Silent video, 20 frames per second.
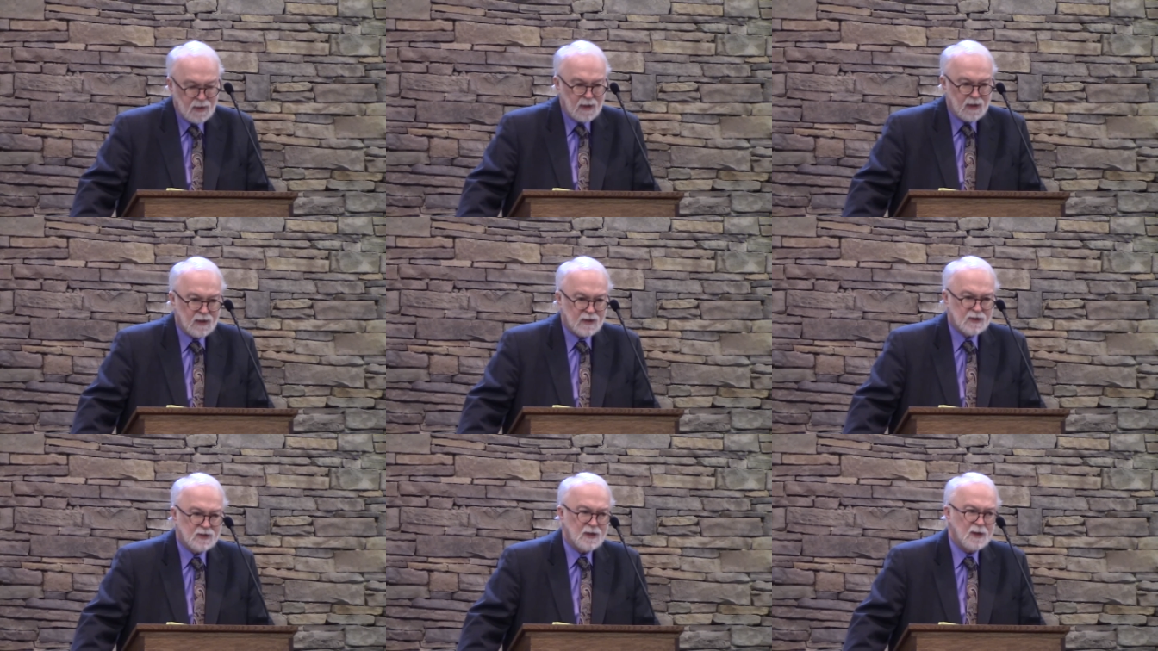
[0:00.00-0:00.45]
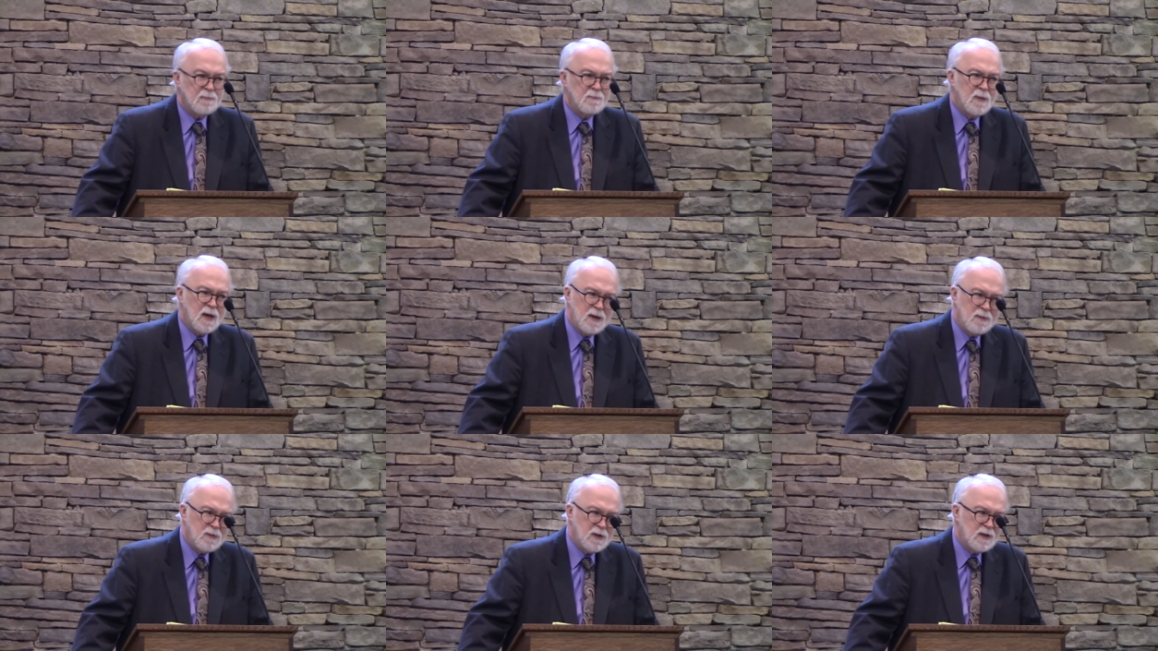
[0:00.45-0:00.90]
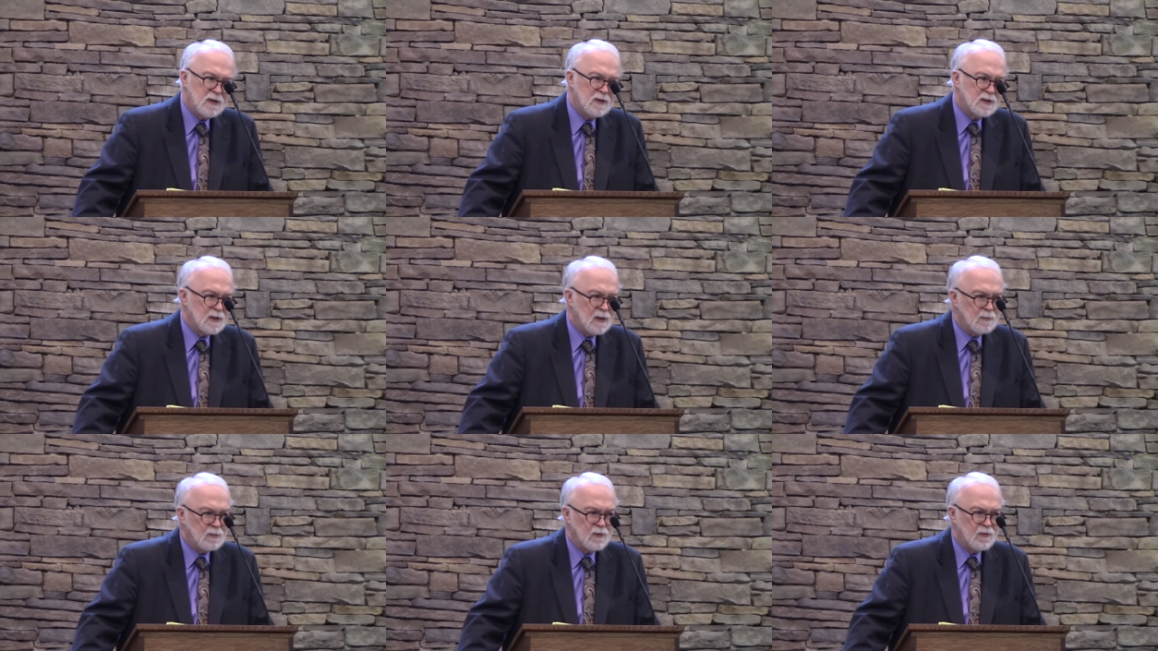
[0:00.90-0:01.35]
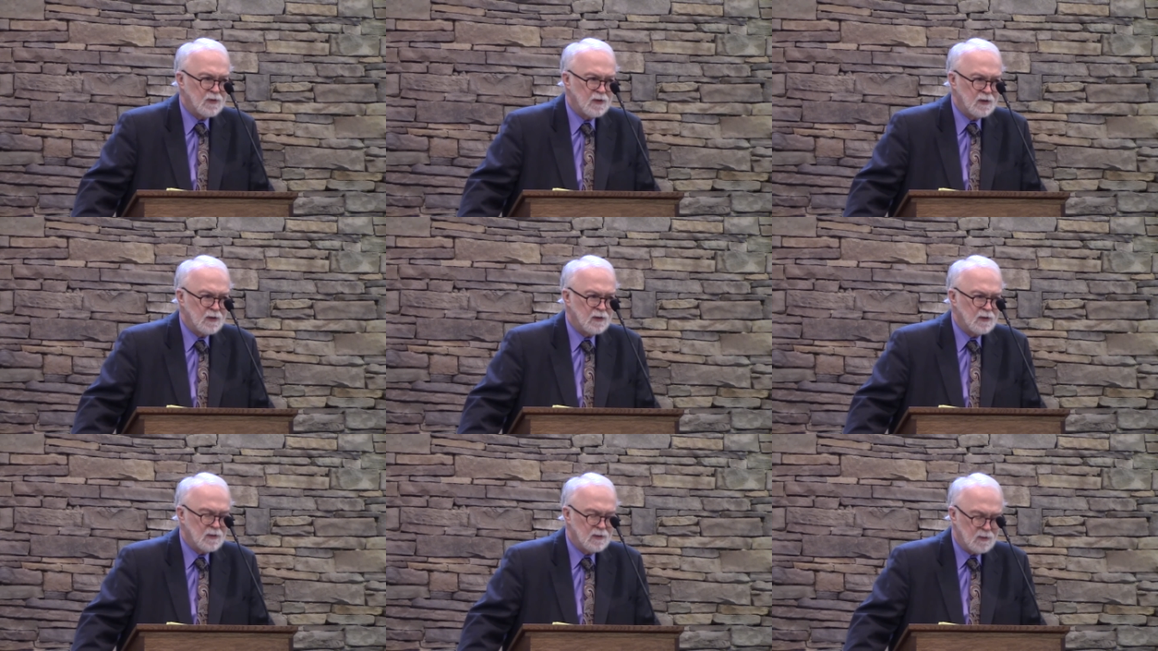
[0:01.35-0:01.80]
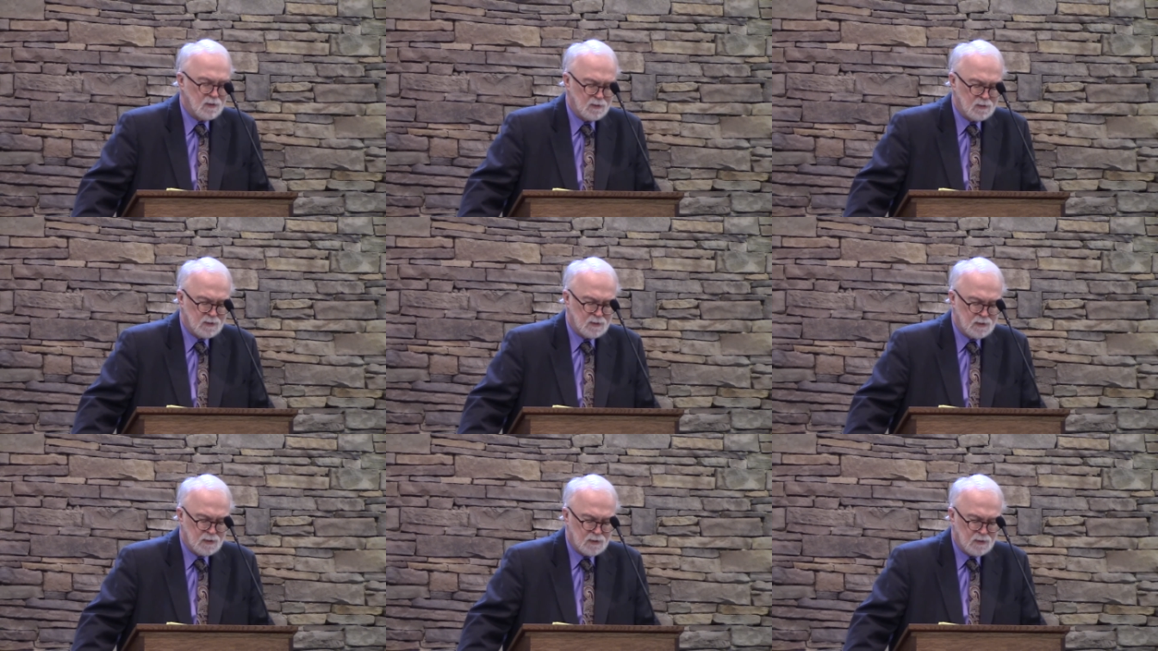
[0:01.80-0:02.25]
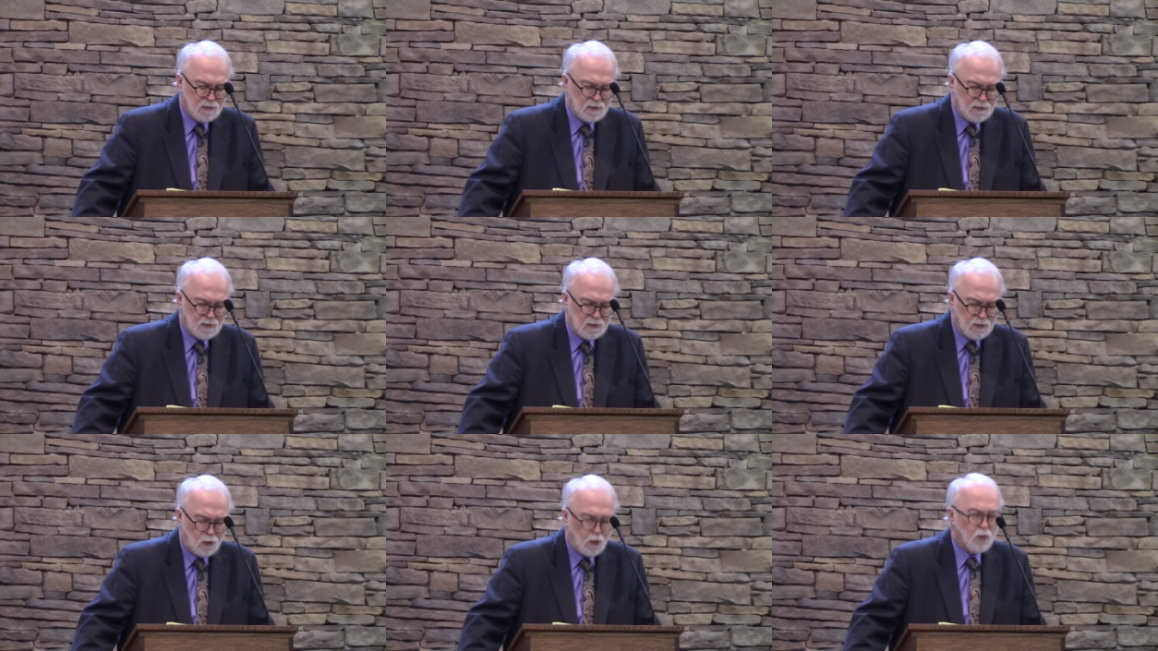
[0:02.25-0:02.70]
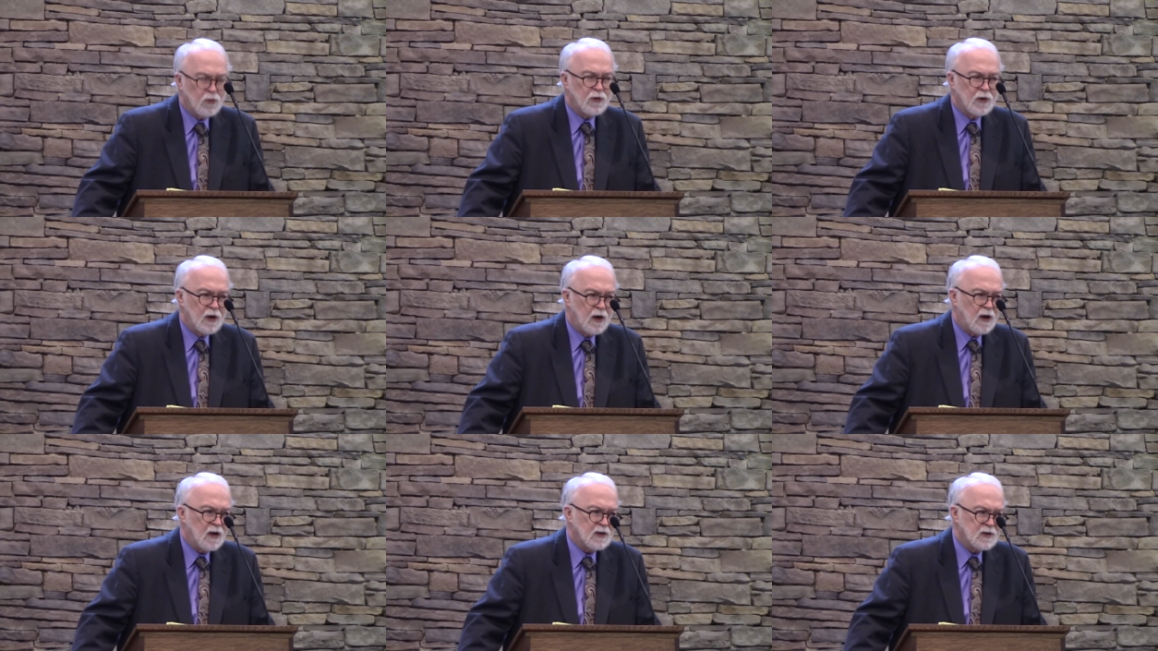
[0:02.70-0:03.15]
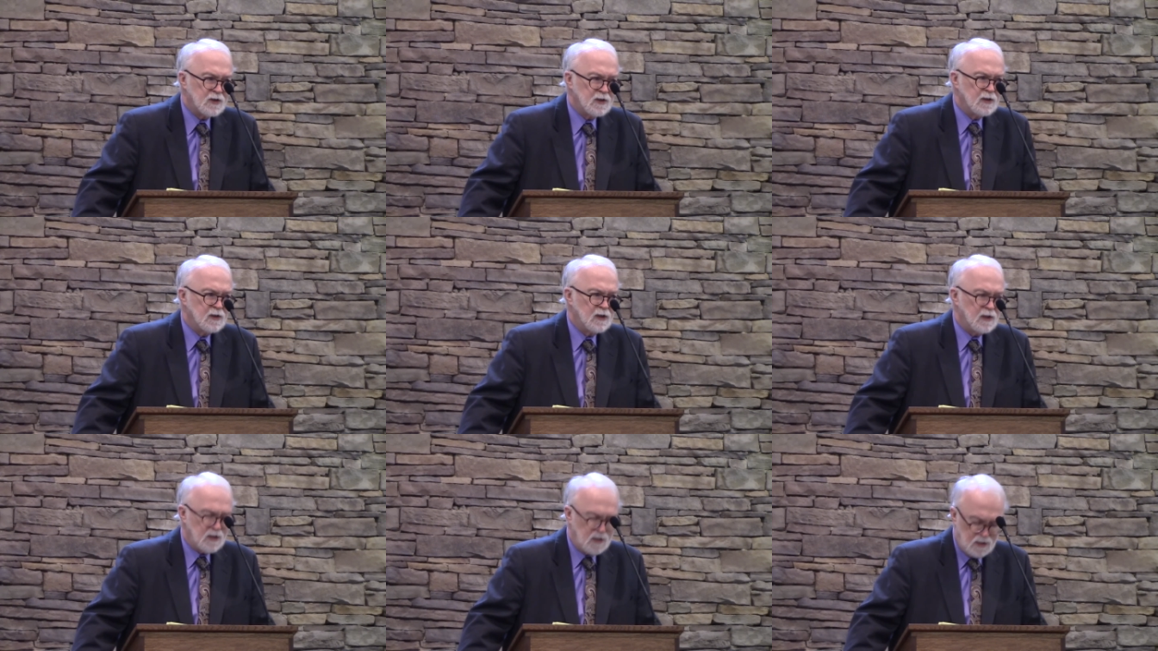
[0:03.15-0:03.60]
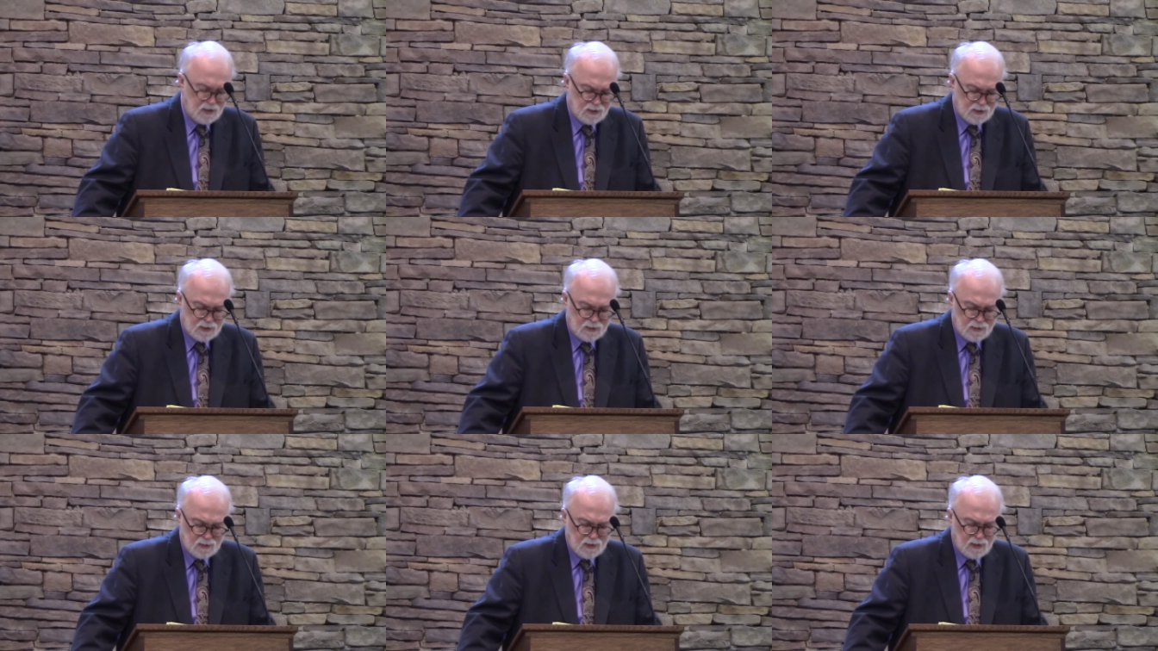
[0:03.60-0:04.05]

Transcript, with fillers: except maybe some of the Orthodox in the East.